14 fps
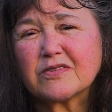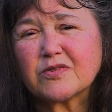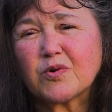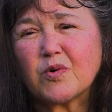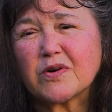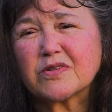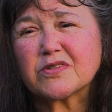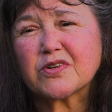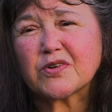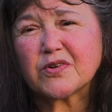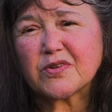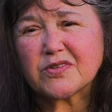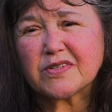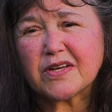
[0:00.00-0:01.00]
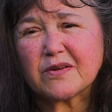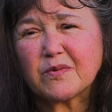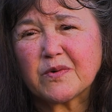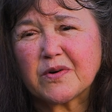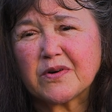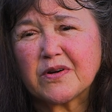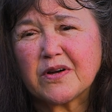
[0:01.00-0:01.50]
towards girls that
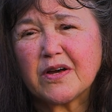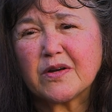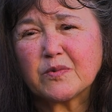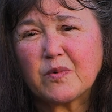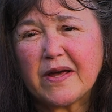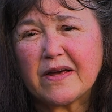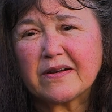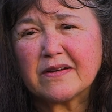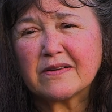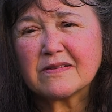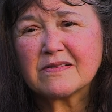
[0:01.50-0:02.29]
were unwed.